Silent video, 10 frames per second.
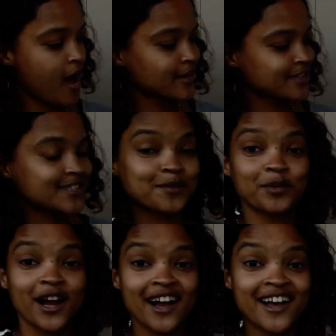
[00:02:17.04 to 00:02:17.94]

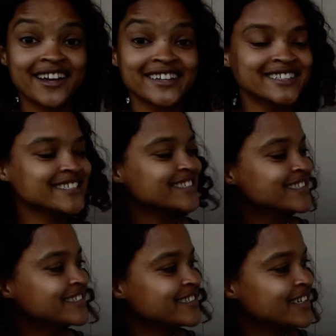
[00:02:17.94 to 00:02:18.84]
surprise!
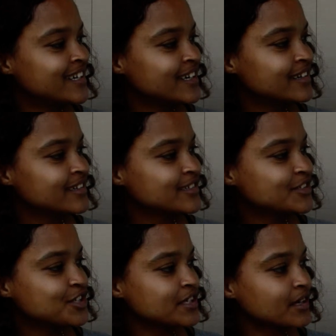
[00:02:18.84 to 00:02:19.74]

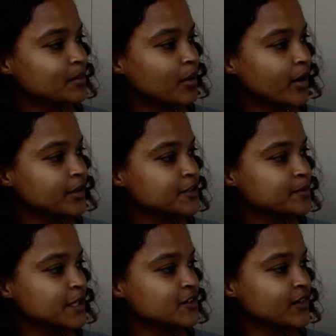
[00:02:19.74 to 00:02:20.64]
Gia, Parker's
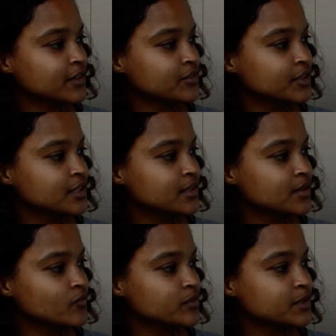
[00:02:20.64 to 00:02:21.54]
best friend, greeted
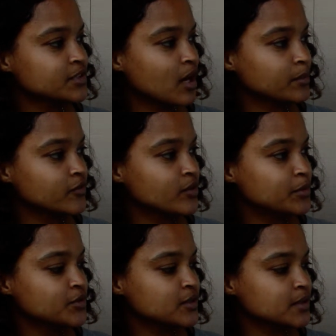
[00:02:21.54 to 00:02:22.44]
them from the top of the
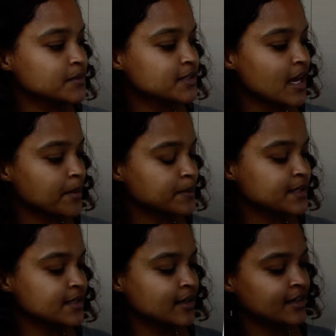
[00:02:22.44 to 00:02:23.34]
museum
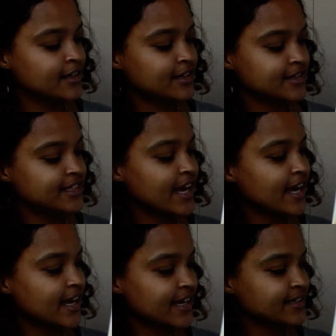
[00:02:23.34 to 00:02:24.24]
steps.
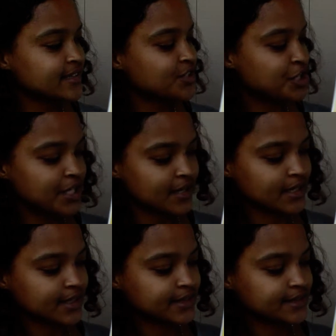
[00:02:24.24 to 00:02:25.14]
Yay, it's
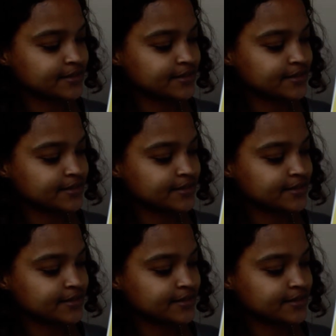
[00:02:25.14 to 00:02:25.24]
Gia!